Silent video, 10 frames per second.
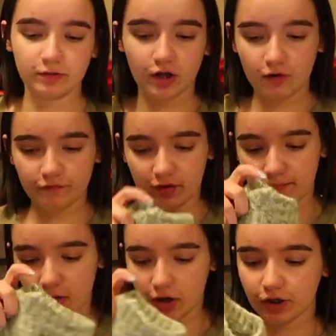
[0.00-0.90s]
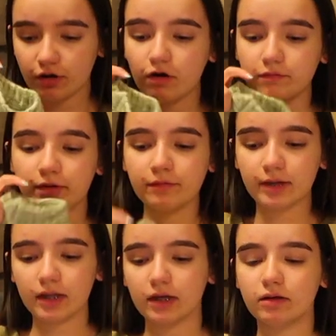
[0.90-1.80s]
would go for a monochrome
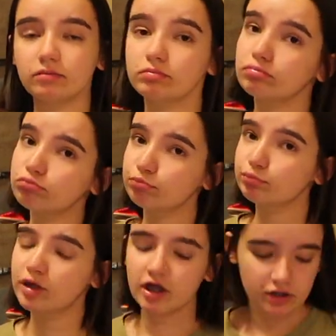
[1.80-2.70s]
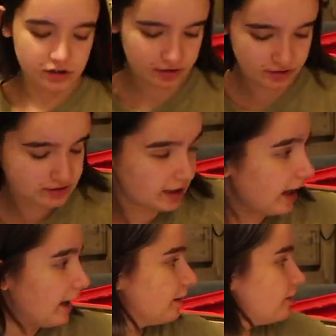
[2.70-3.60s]
moment. So there's
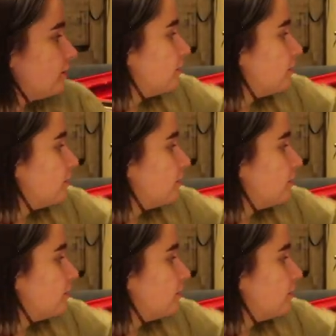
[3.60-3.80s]
that.